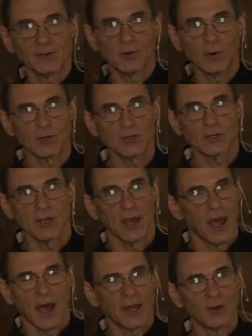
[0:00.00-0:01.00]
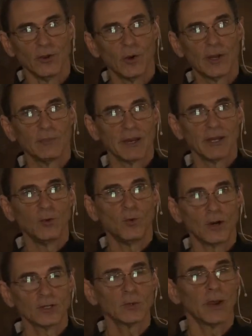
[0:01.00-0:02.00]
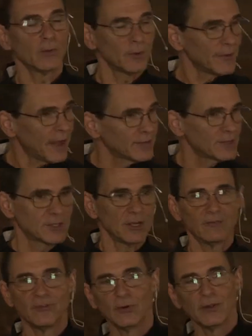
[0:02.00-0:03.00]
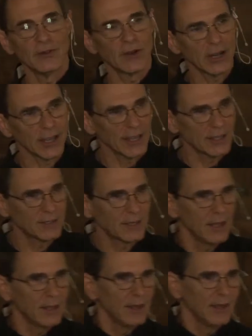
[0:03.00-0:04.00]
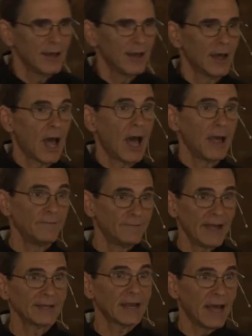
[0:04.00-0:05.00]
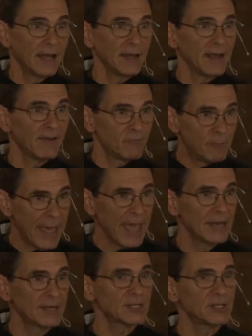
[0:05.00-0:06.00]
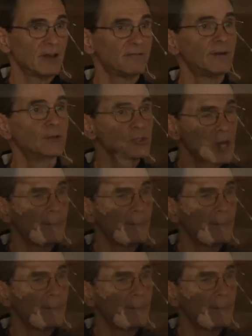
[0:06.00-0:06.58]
of course, I don't know anybody who walks around without the cell phone in their hand. In fact, I have banned cell phones on